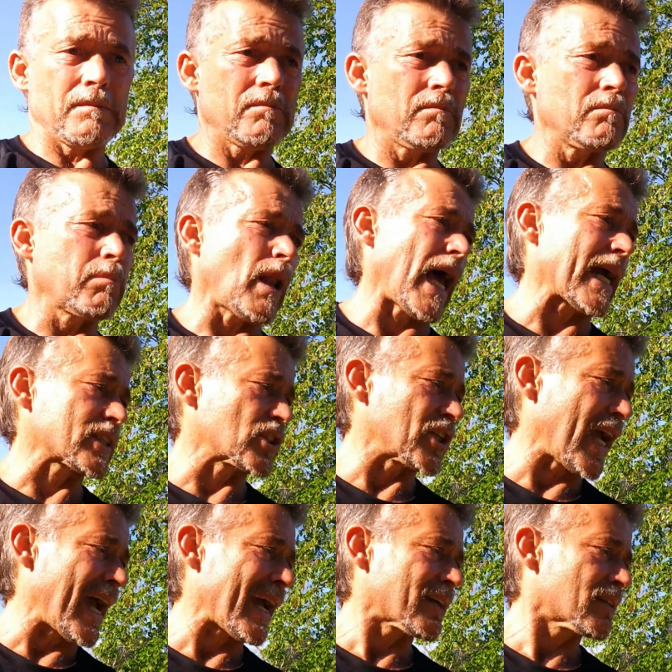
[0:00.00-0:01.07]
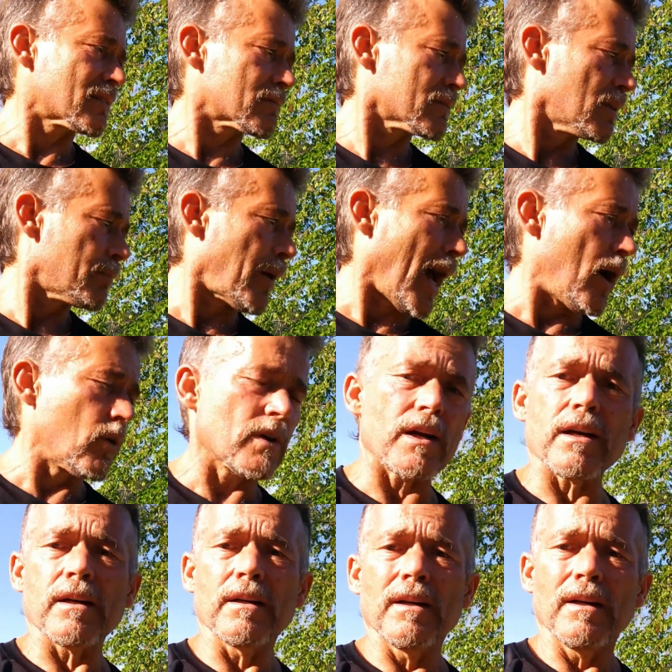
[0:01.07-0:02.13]
Blackjack
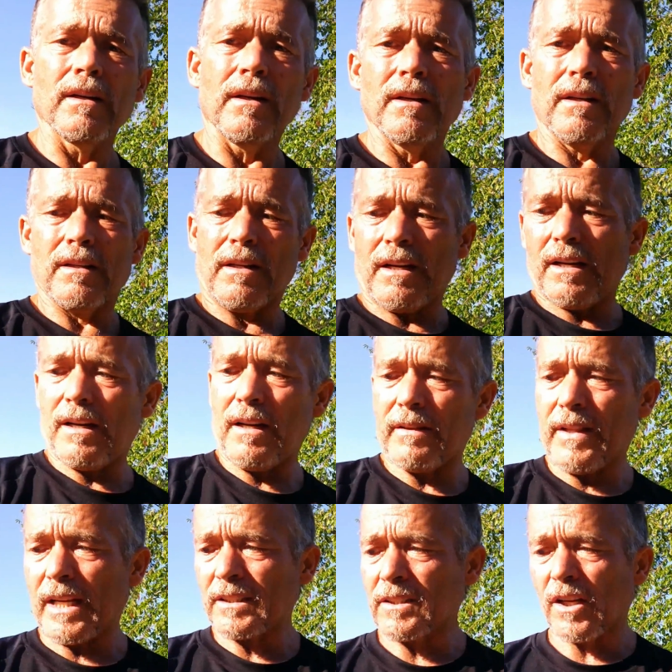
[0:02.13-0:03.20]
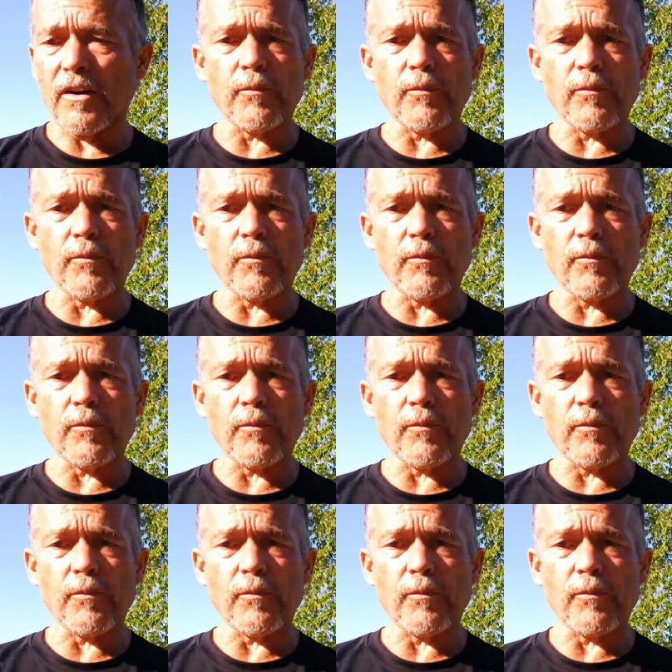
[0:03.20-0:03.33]
powder, that stuff